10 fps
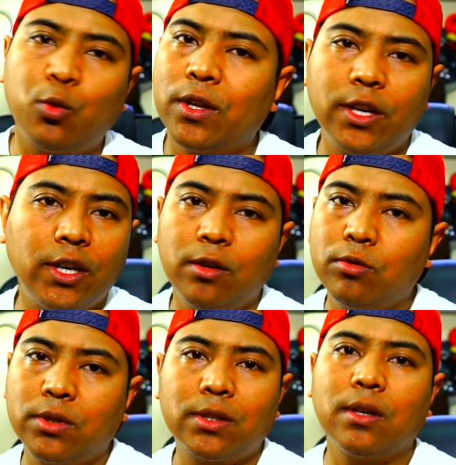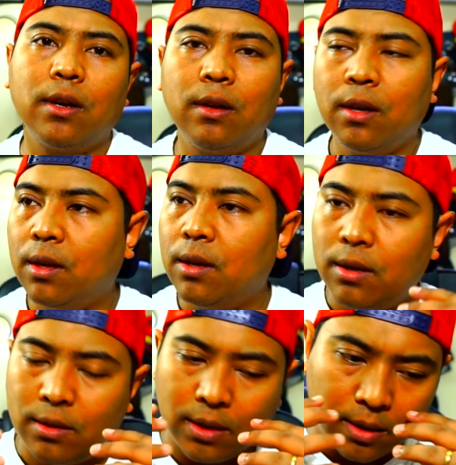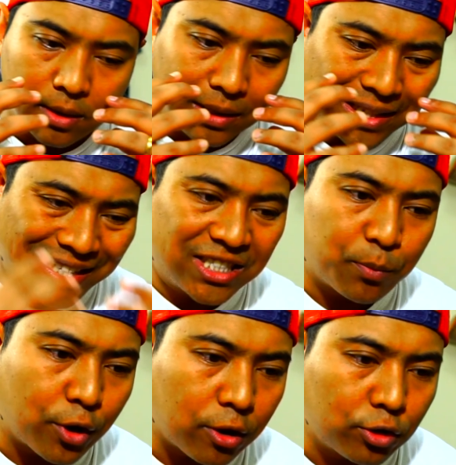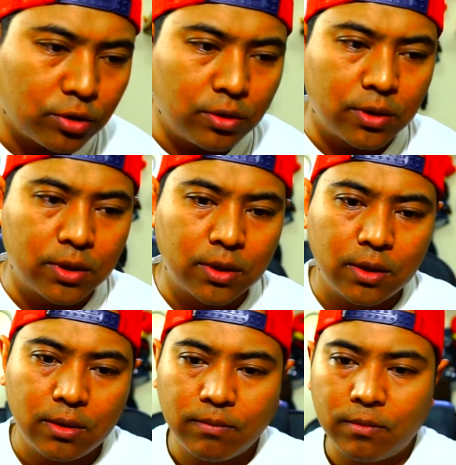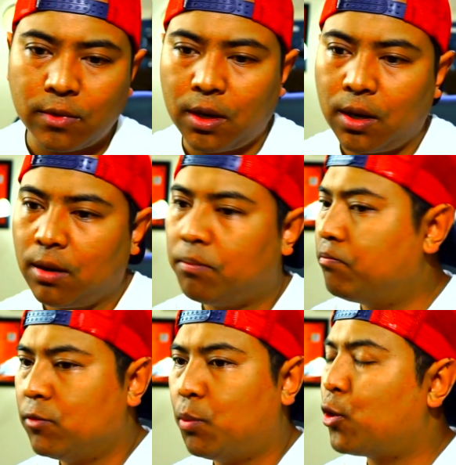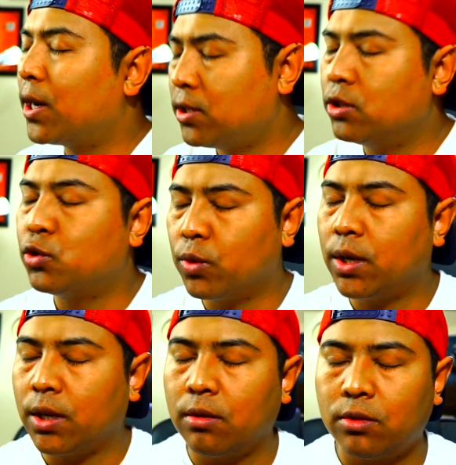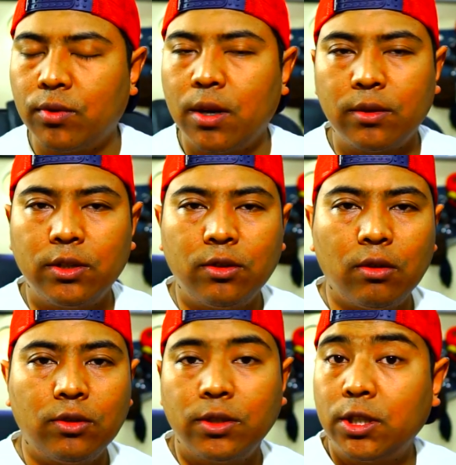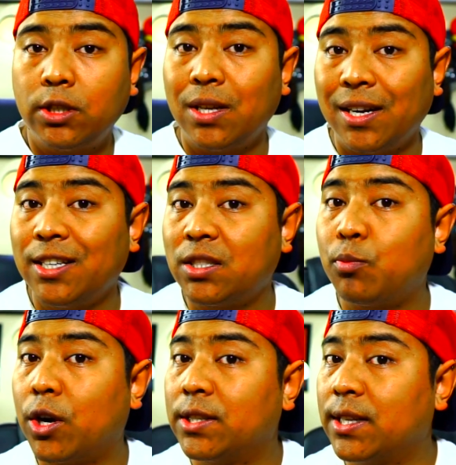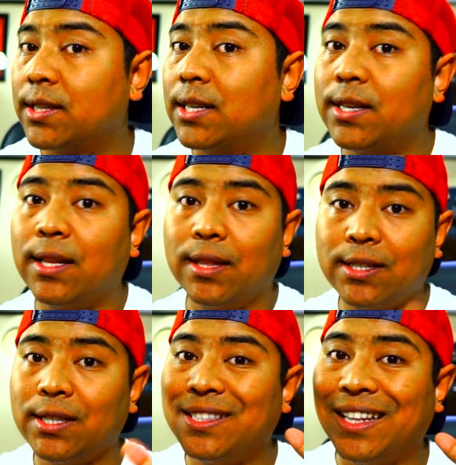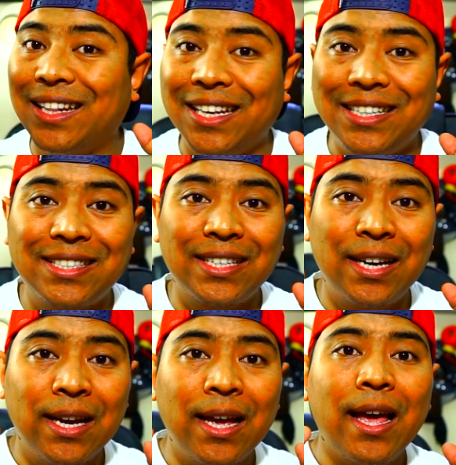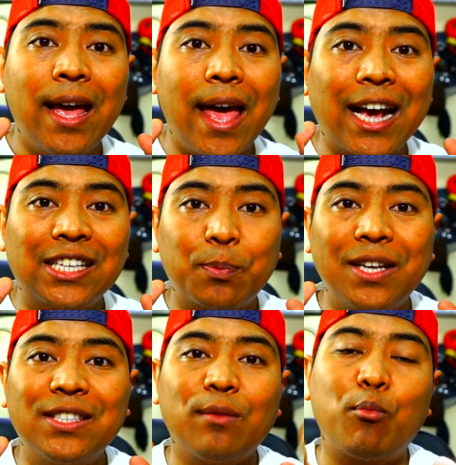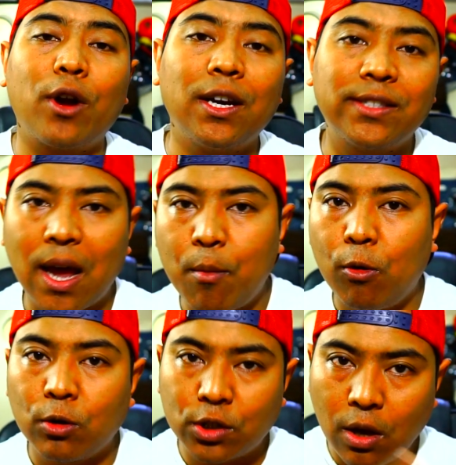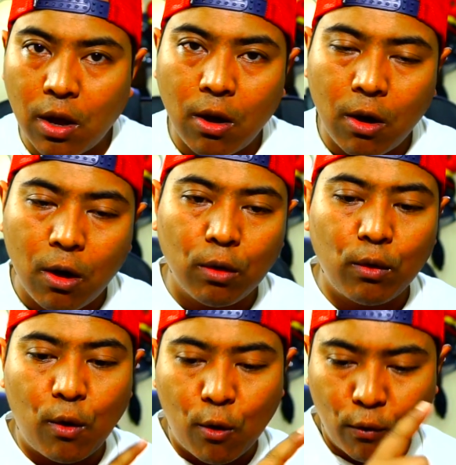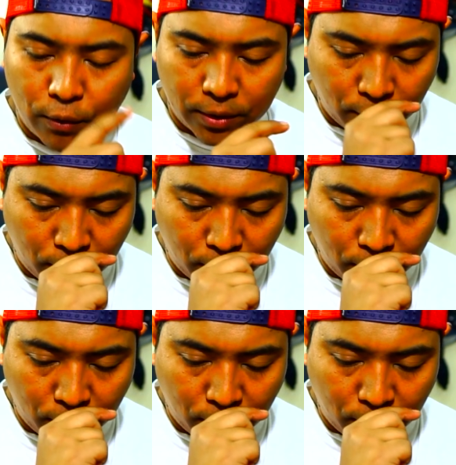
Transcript: what they used, the list productions uh, the price is really good $300 this is the list price as I said this is the list expensive price amongst all over the